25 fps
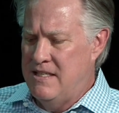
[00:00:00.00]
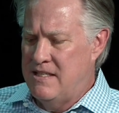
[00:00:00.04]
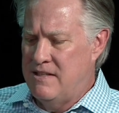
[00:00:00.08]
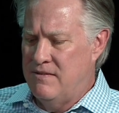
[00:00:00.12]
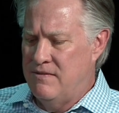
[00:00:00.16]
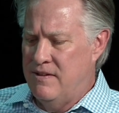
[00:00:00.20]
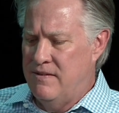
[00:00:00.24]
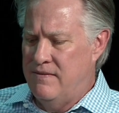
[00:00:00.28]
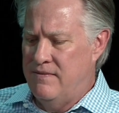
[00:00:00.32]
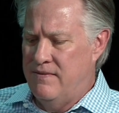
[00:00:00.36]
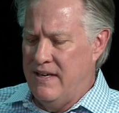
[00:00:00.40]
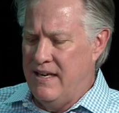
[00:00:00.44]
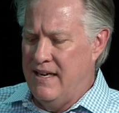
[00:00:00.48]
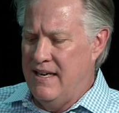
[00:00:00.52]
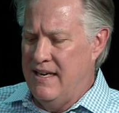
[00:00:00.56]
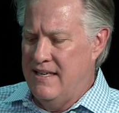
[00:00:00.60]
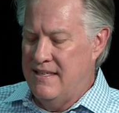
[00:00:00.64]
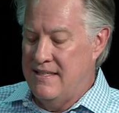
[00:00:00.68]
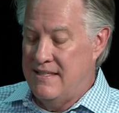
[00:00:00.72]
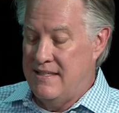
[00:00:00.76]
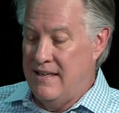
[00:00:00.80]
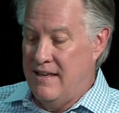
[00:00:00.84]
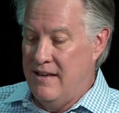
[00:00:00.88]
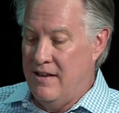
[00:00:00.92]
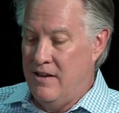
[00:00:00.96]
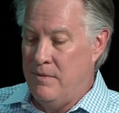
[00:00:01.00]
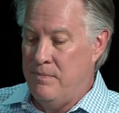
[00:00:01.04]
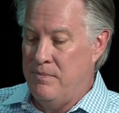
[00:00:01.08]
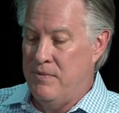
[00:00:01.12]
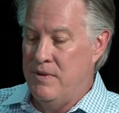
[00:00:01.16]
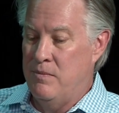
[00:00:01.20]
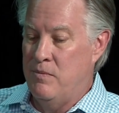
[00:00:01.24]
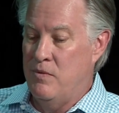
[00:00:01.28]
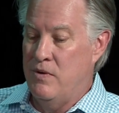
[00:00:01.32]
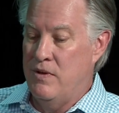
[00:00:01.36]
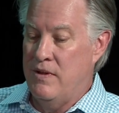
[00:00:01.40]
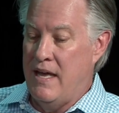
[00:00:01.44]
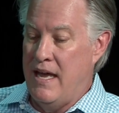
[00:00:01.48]
of advice to help
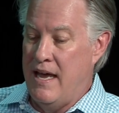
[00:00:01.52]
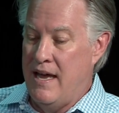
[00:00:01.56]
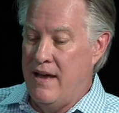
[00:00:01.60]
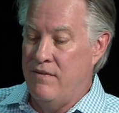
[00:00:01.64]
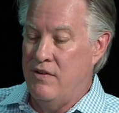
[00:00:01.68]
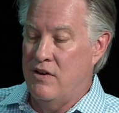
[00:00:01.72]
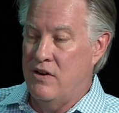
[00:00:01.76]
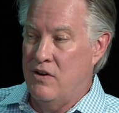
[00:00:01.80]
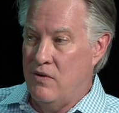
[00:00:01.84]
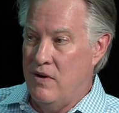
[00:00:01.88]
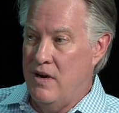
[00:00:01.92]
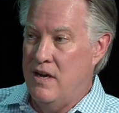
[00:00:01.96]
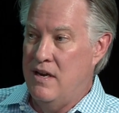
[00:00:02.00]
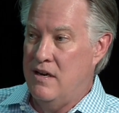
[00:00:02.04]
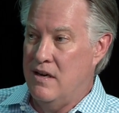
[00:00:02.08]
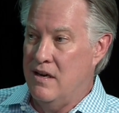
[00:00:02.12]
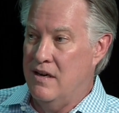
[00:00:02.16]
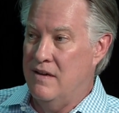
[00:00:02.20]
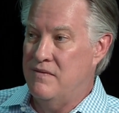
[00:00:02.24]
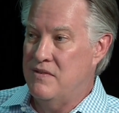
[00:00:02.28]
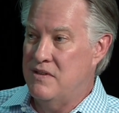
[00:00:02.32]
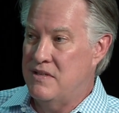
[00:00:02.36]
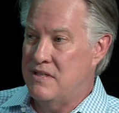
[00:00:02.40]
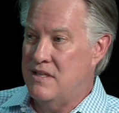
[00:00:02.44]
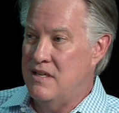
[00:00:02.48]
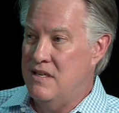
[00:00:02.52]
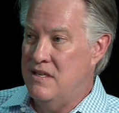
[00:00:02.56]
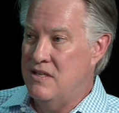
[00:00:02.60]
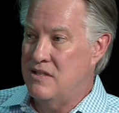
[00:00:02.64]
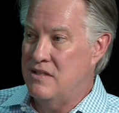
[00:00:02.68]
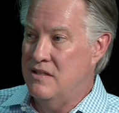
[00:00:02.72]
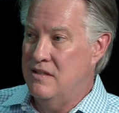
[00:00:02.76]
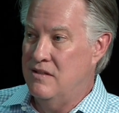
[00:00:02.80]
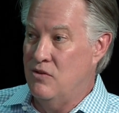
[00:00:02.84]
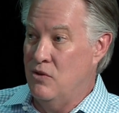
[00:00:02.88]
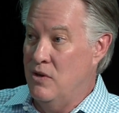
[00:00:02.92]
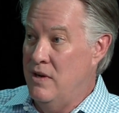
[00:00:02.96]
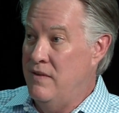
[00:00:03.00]
them have a great
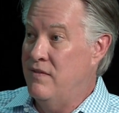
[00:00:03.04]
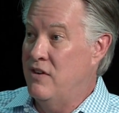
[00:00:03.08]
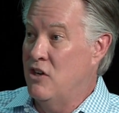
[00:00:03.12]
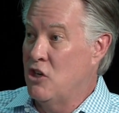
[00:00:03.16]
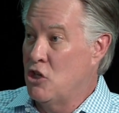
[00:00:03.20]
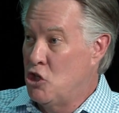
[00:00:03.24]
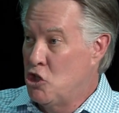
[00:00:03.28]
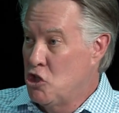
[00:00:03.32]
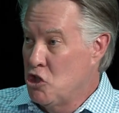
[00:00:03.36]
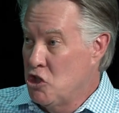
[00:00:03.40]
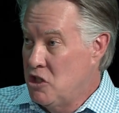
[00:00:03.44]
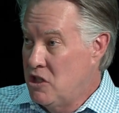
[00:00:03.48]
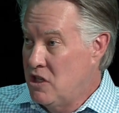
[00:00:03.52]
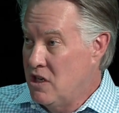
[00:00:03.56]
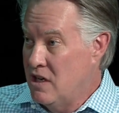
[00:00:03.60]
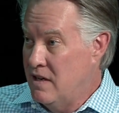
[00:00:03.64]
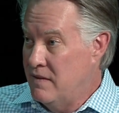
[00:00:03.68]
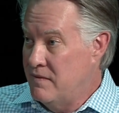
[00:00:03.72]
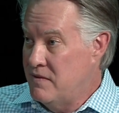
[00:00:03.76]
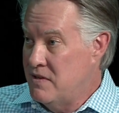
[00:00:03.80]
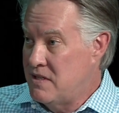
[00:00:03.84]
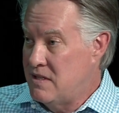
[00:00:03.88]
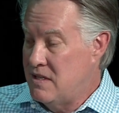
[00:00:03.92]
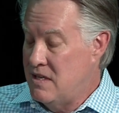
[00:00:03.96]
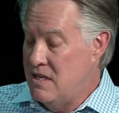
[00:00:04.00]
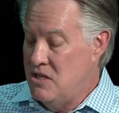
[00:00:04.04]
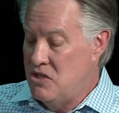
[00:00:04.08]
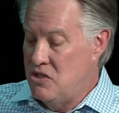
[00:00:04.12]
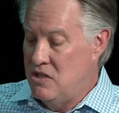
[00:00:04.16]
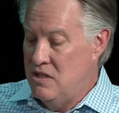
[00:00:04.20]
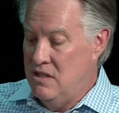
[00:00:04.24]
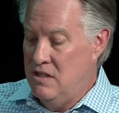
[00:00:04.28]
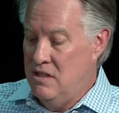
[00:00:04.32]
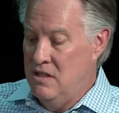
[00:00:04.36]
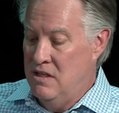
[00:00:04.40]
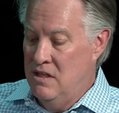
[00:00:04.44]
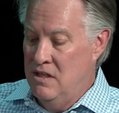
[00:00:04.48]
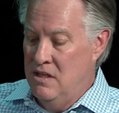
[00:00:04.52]
conversation or even a good
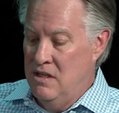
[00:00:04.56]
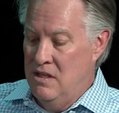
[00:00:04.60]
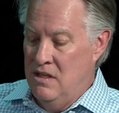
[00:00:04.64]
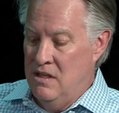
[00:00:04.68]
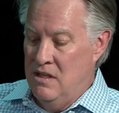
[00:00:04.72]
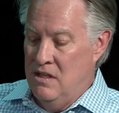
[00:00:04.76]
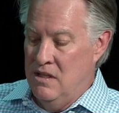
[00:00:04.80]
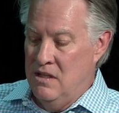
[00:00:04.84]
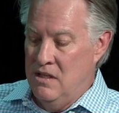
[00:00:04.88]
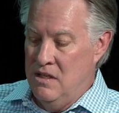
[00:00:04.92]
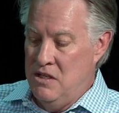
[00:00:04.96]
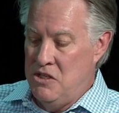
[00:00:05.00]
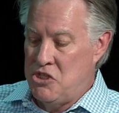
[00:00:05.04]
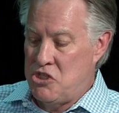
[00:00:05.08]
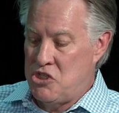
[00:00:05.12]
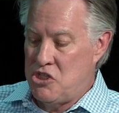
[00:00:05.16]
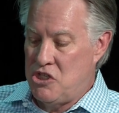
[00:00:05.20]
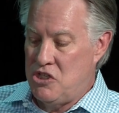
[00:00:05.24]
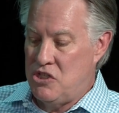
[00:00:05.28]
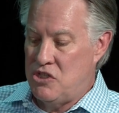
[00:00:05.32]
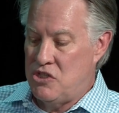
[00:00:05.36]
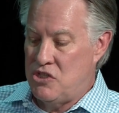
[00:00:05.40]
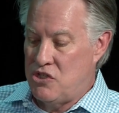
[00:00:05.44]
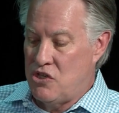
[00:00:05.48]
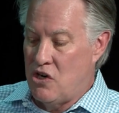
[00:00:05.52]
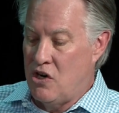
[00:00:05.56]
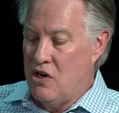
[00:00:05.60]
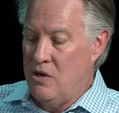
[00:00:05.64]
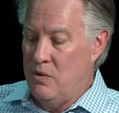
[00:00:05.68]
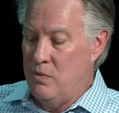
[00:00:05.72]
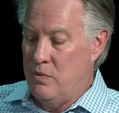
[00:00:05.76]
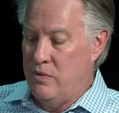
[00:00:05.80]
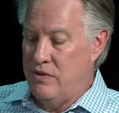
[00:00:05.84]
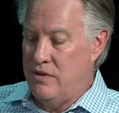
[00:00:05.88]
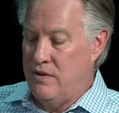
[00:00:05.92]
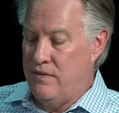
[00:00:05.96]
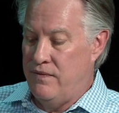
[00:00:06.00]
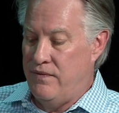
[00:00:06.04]
conversation, let's just start
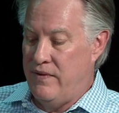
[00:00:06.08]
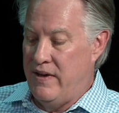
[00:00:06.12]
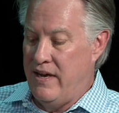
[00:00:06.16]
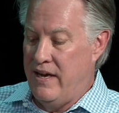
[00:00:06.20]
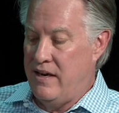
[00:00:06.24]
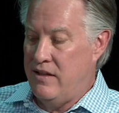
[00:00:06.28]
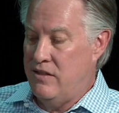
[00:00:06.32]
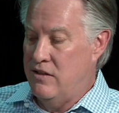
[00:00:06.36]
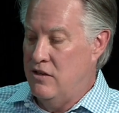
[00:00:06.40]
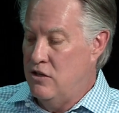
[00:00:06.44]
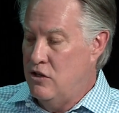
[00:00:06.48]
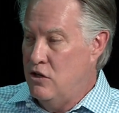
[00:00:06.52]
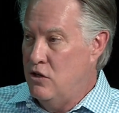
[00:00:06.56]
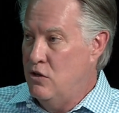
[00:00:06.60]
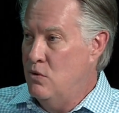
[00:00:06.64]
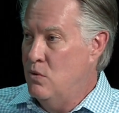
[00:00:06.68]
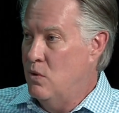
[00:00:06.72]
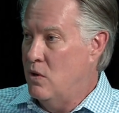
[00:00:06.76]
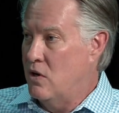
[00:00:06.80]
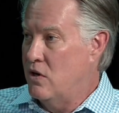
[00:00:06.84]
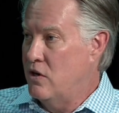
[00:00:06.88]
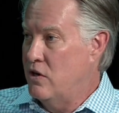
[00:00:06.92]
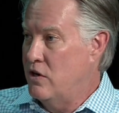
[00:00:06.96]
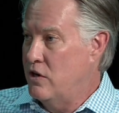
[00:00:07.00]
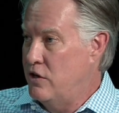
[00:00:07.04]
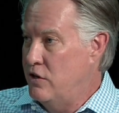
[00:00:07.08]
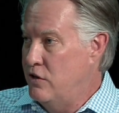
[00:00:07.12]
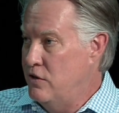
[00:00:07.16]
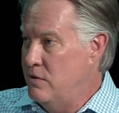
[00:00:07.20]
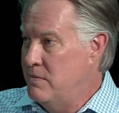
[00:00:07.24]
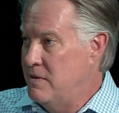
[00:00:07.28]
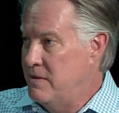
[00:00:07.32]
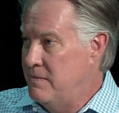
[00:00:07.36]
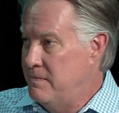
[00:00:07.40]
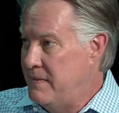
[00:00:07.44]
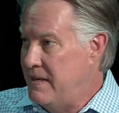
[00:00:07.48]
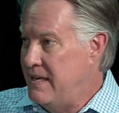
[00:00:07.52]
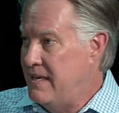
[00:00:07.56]
with the fact that you are a
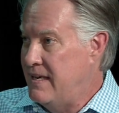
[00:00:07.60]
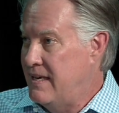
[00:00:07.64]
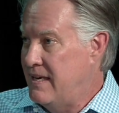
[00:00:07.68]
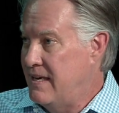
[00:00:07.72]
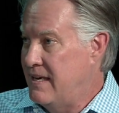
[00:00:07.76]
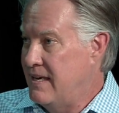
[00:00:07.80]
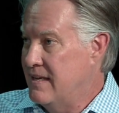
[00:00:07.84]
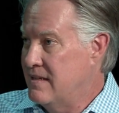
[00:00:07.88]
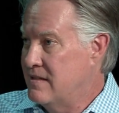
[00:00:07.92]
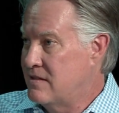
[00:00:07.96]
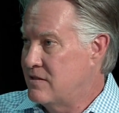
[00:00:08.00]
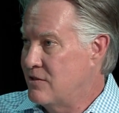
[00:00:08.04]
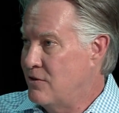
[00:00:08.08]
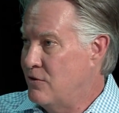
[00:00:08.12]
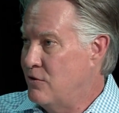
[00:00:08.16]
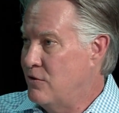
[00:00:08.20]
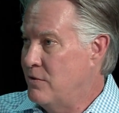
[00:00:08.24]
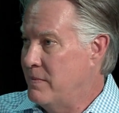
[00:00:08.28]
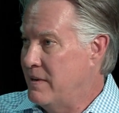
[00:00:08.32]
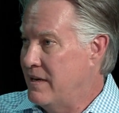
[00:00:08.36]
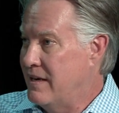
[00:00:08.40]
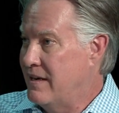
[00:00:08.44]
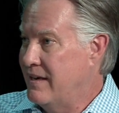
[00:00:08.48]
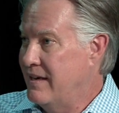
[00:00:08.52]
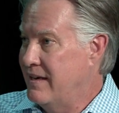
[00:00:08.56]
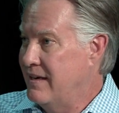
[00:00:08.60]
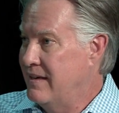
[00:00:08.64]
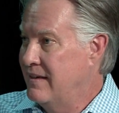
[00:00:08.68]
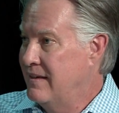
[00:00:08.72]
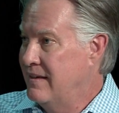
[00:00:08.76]
human being and so am I.